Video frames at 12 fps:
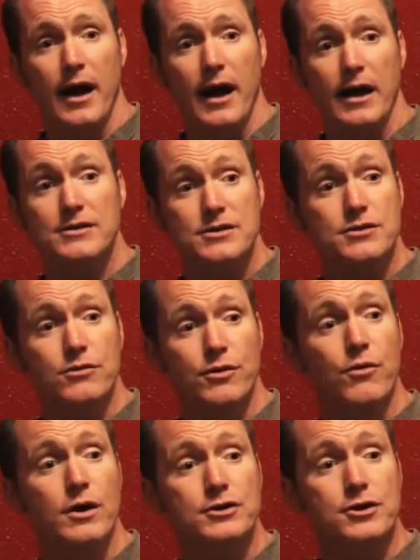has to do
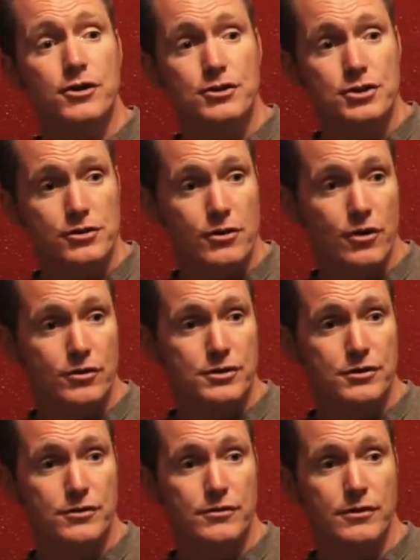with what church you go
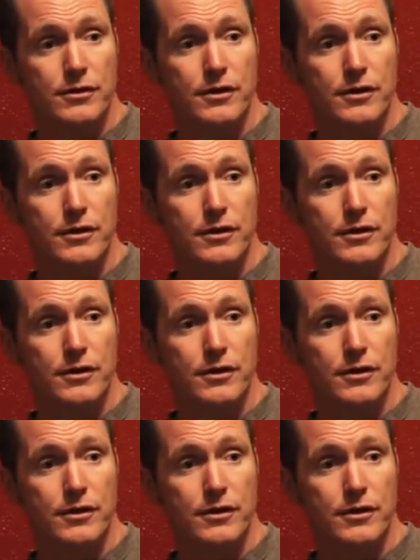to.